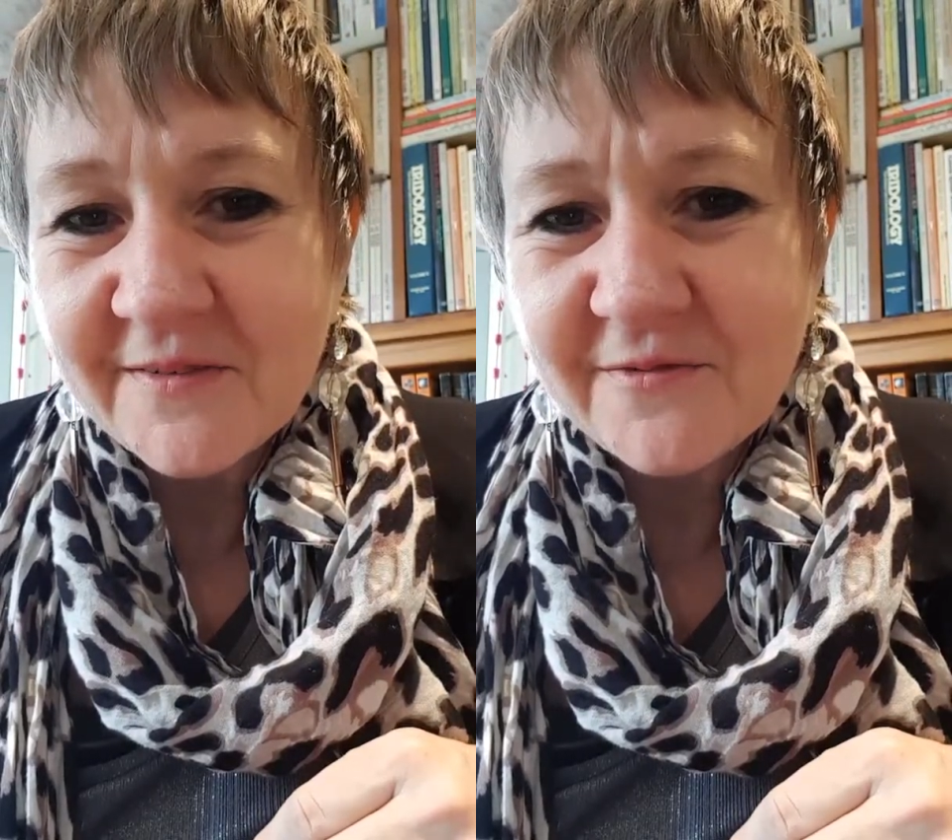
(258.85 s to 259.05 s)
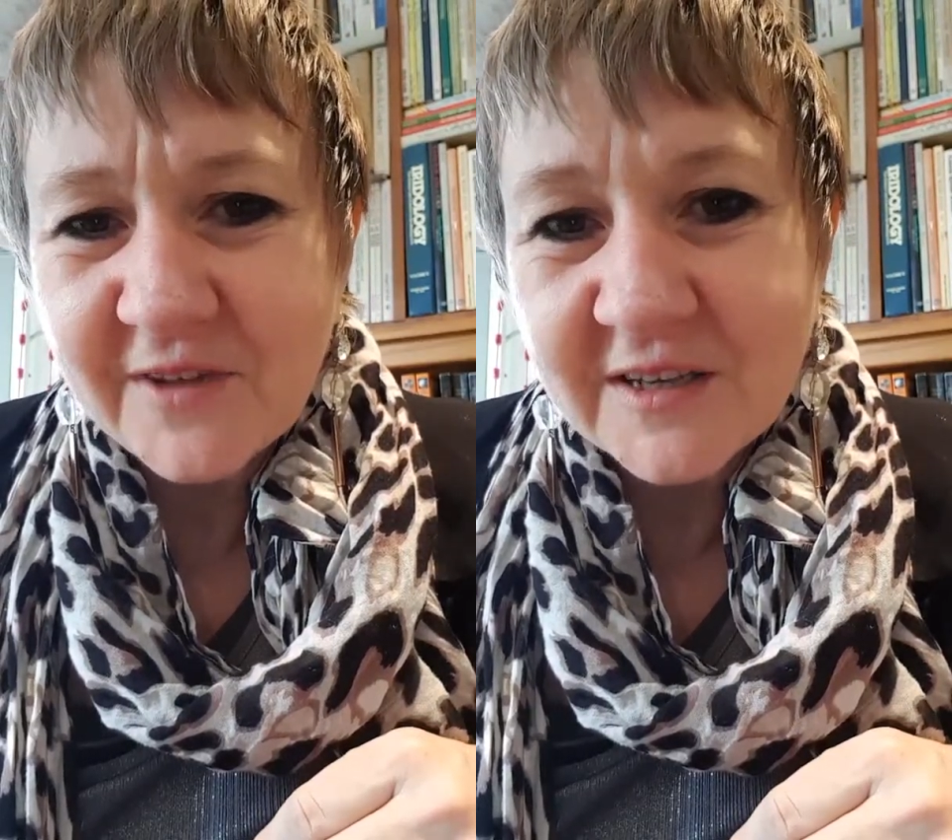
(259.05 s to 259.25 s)

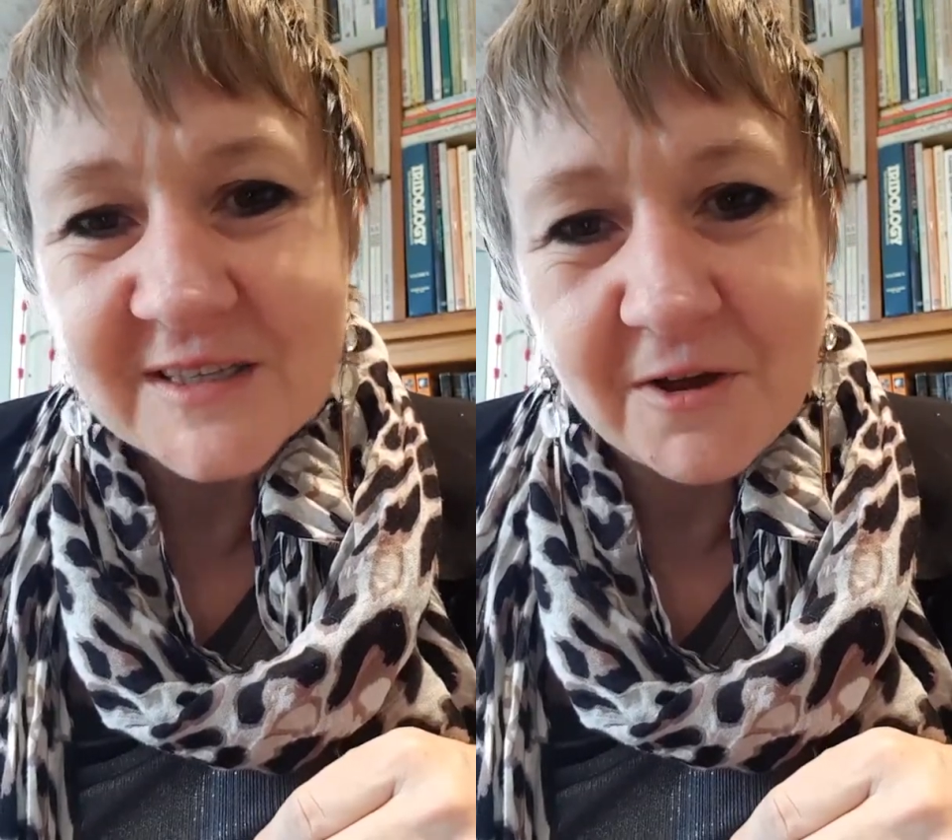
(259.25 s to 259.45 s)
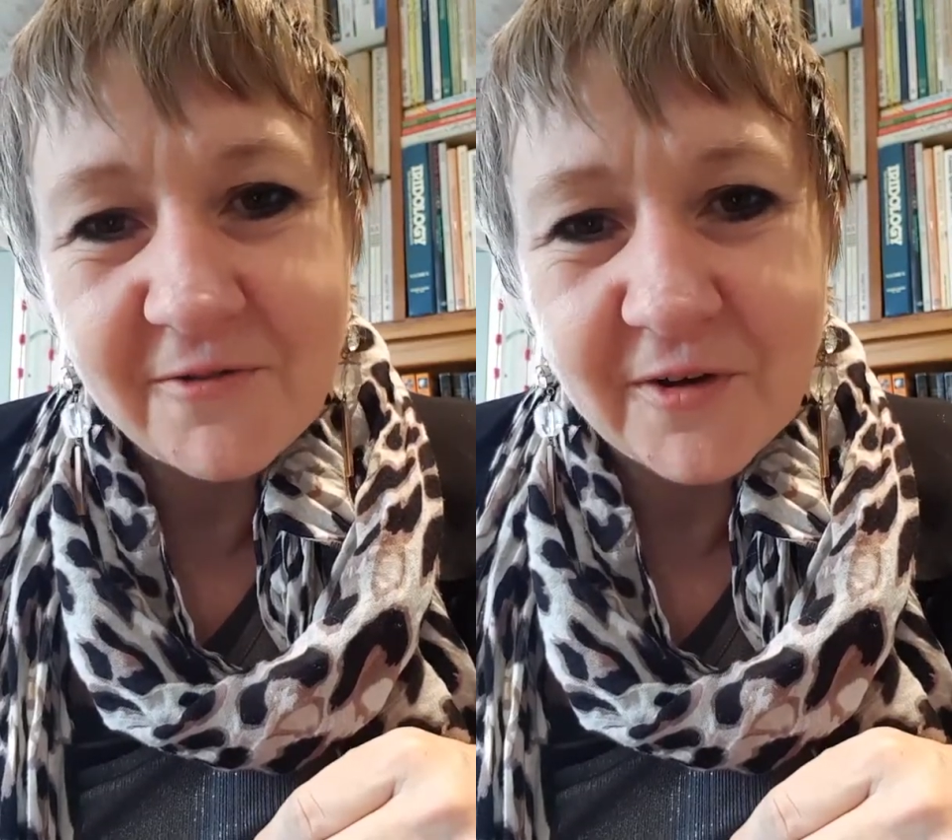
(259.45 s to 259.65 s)

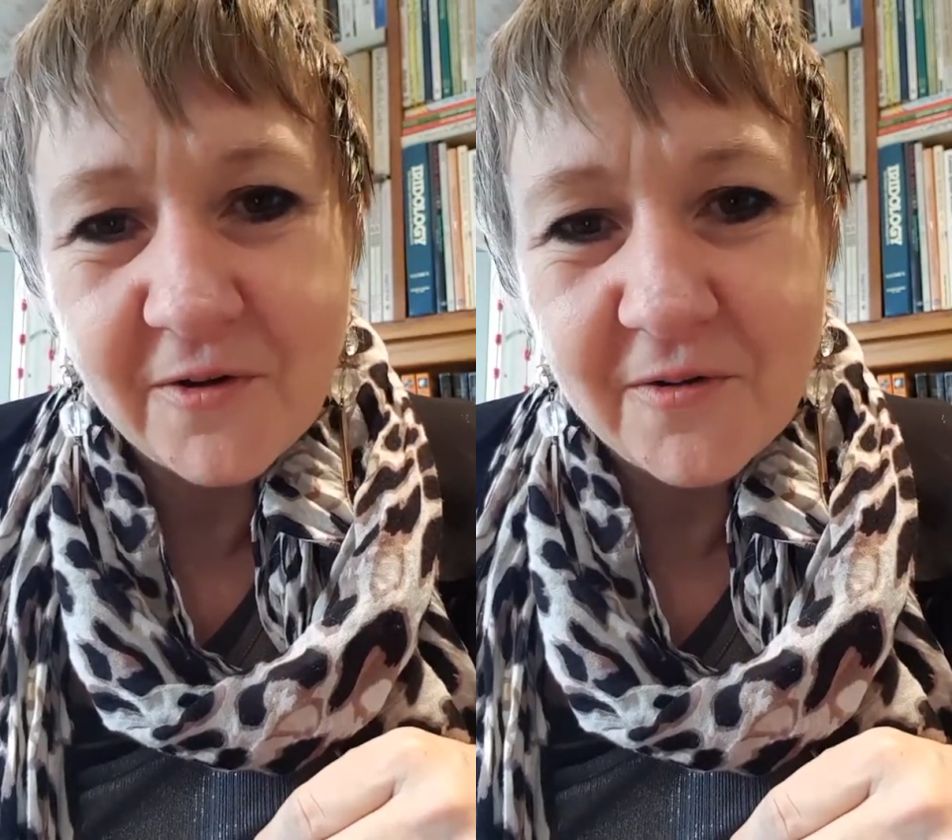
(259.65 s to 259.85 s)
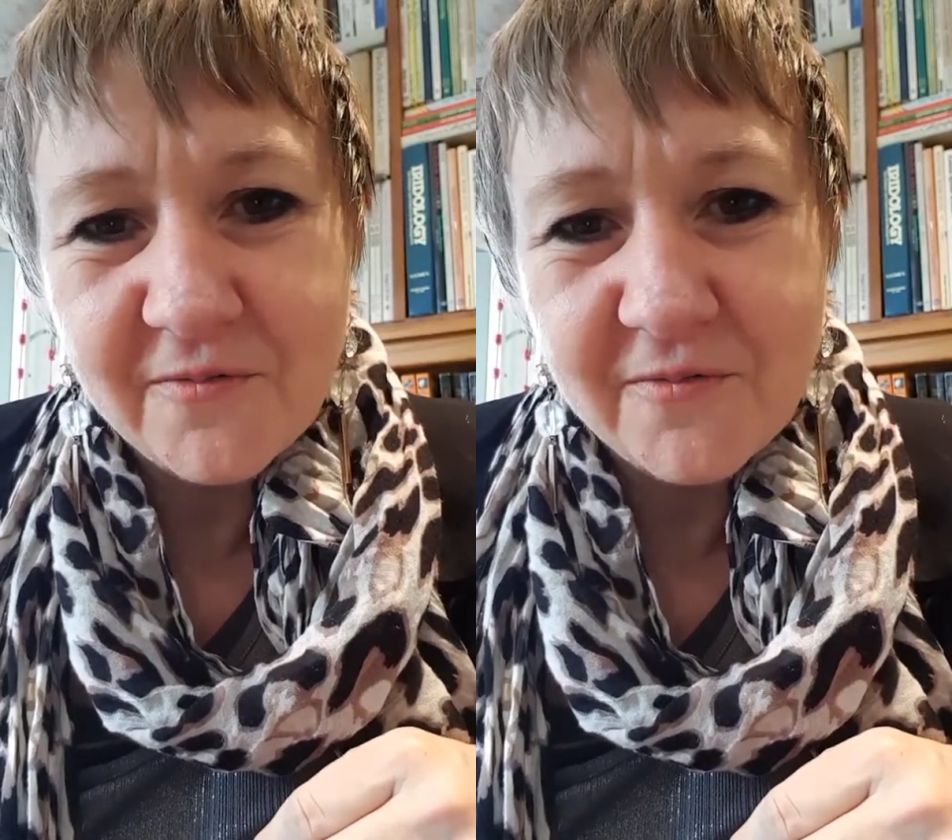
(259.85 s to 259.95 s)
philosophical